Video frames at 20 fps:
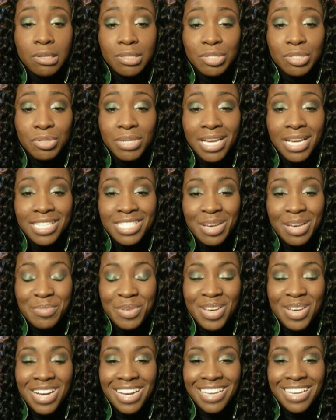So until next
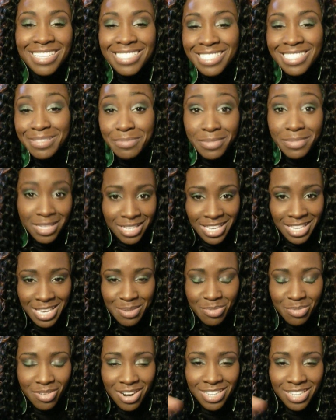time, you guys,
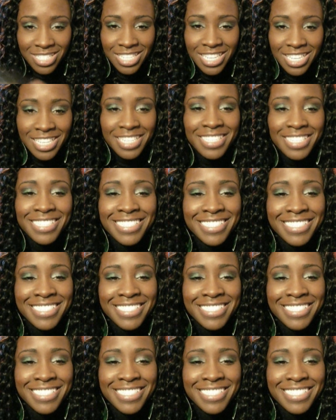keep rising.